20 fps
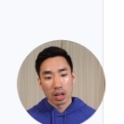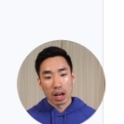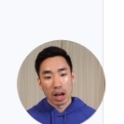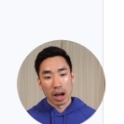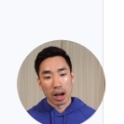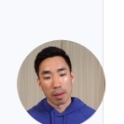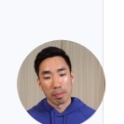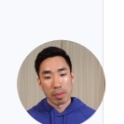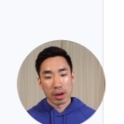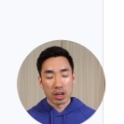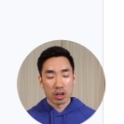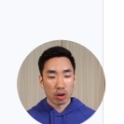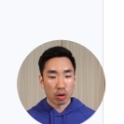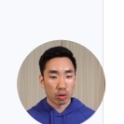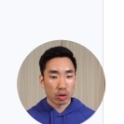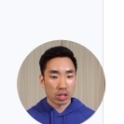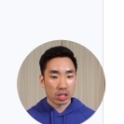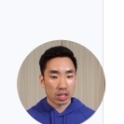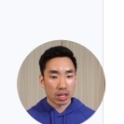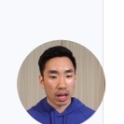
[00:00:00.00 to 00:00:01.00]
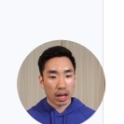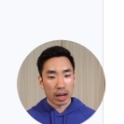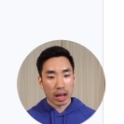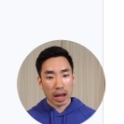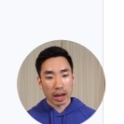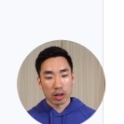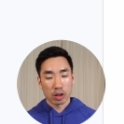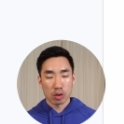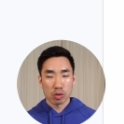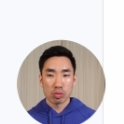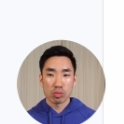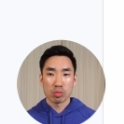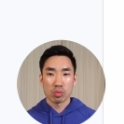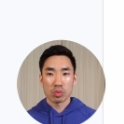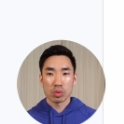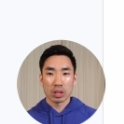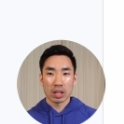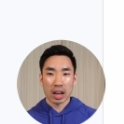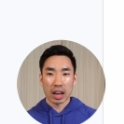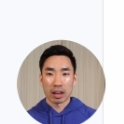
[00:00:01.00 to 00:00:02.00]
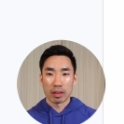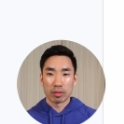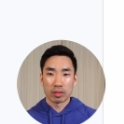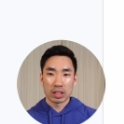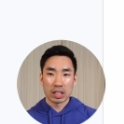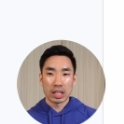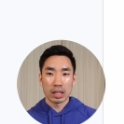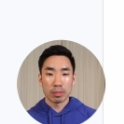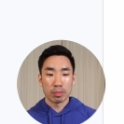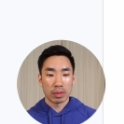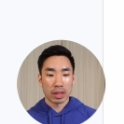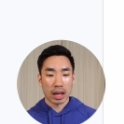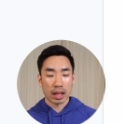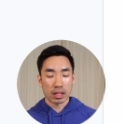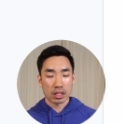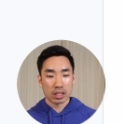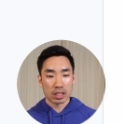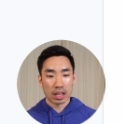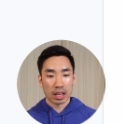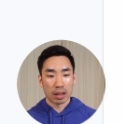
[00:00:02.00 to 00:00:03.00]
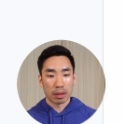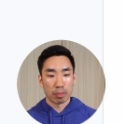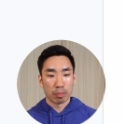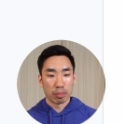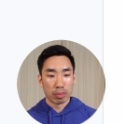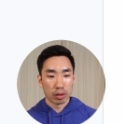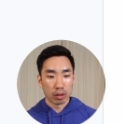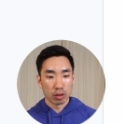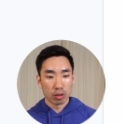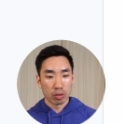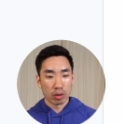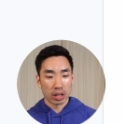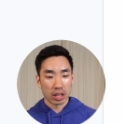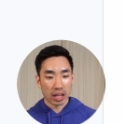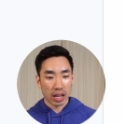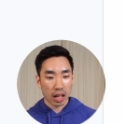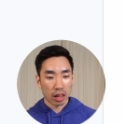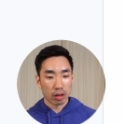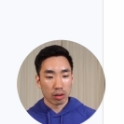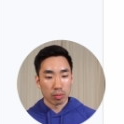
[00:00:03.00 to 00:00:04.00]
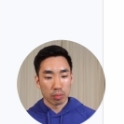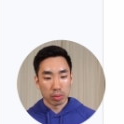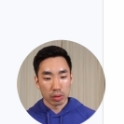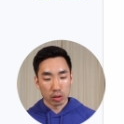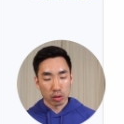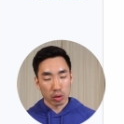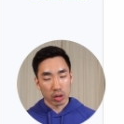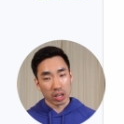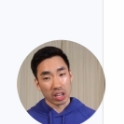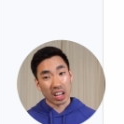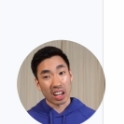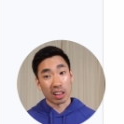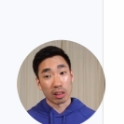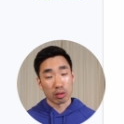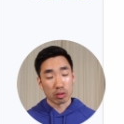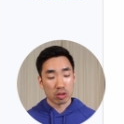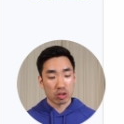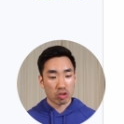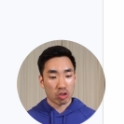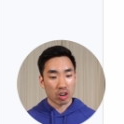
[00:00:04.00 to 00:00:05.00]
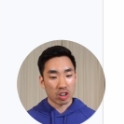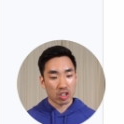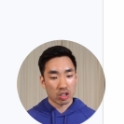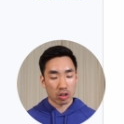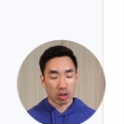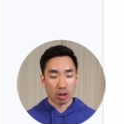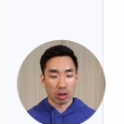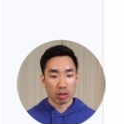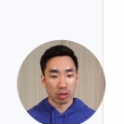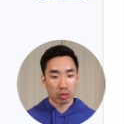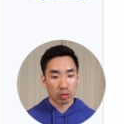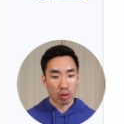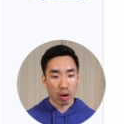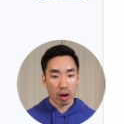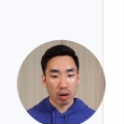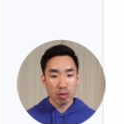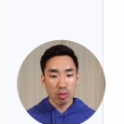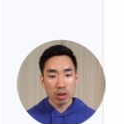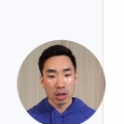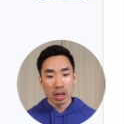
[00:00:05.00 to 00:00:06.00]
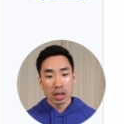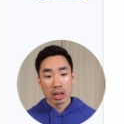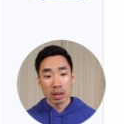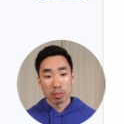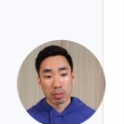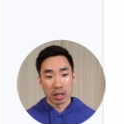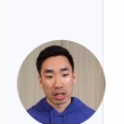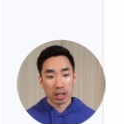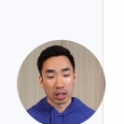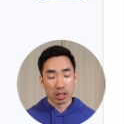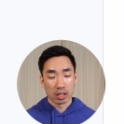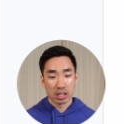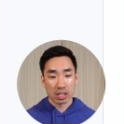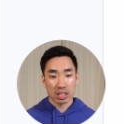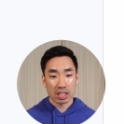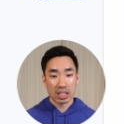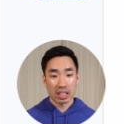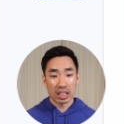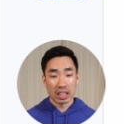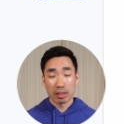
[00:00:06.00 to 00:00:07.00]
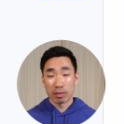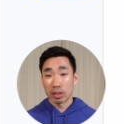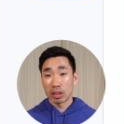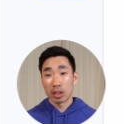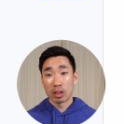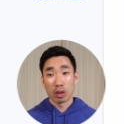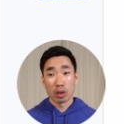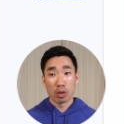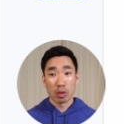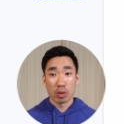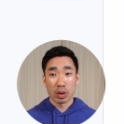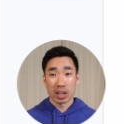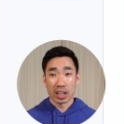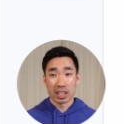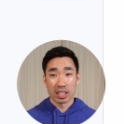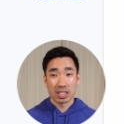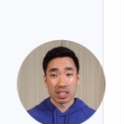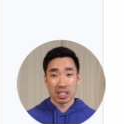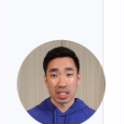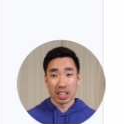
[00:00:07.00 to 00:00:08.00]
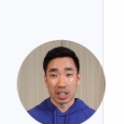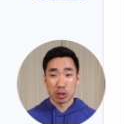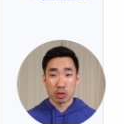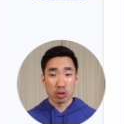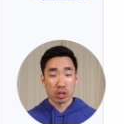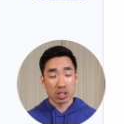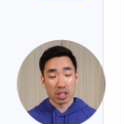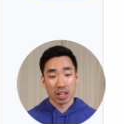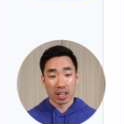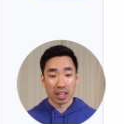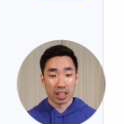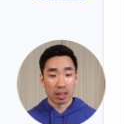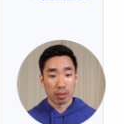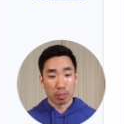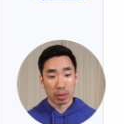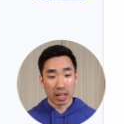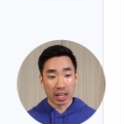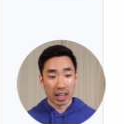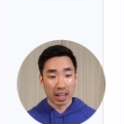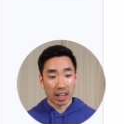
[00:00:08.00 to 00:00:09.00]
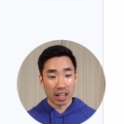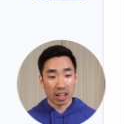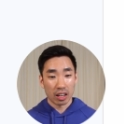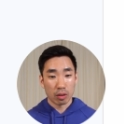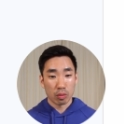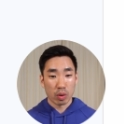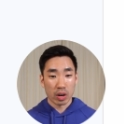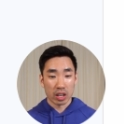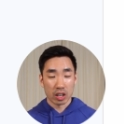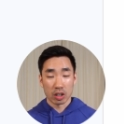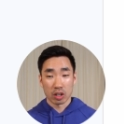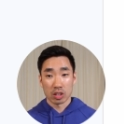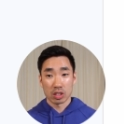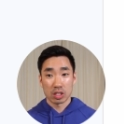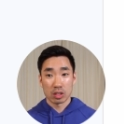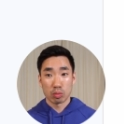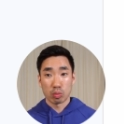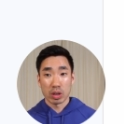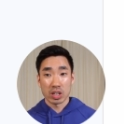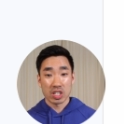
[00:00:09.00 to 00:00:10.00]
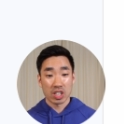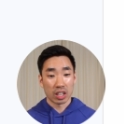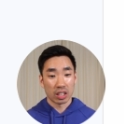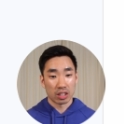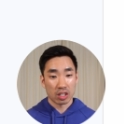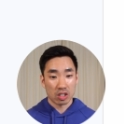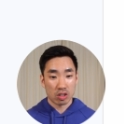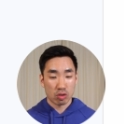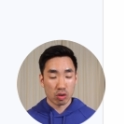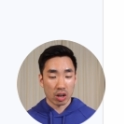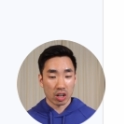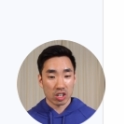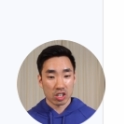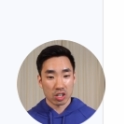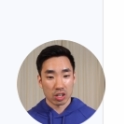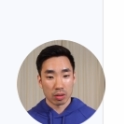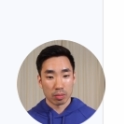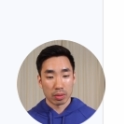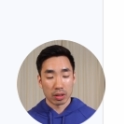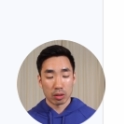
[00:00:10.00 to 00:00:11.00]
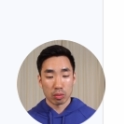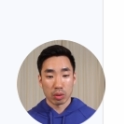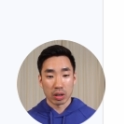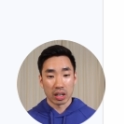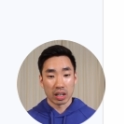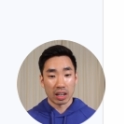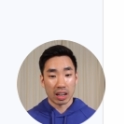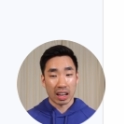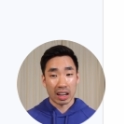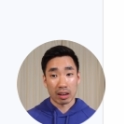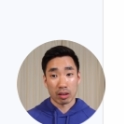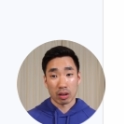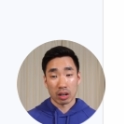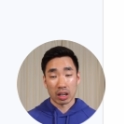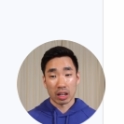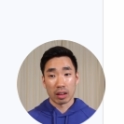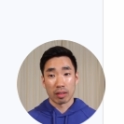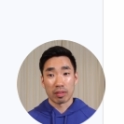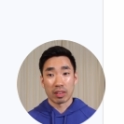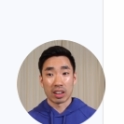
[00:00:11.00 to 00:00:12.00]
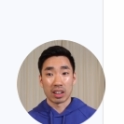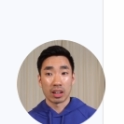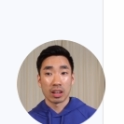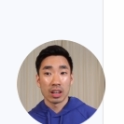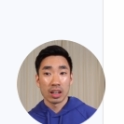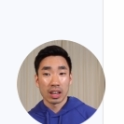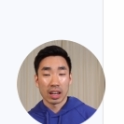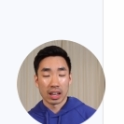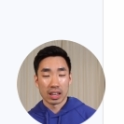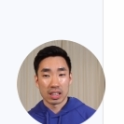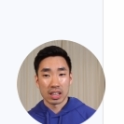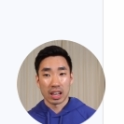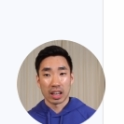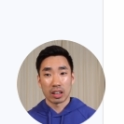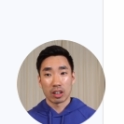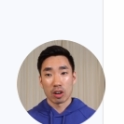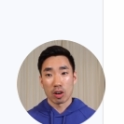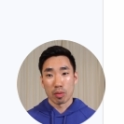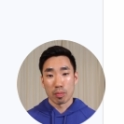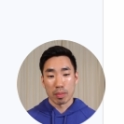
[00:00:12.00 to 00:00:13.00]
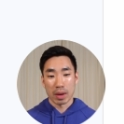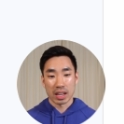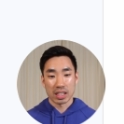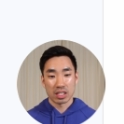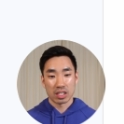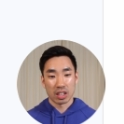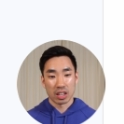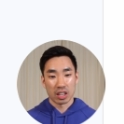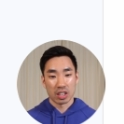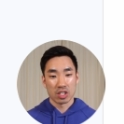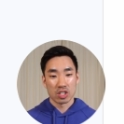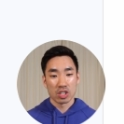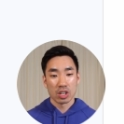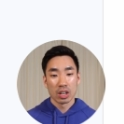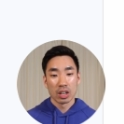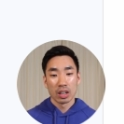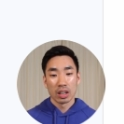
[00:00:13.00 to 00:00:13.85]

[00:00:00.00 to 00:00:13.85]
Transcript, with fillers: Uh, but notice that I don't kind of keep that same blue and yellow, blue and yellow structure all throughout, because even though it's interesting in the beginning when you're switching the structure between narrative and, and take-home message,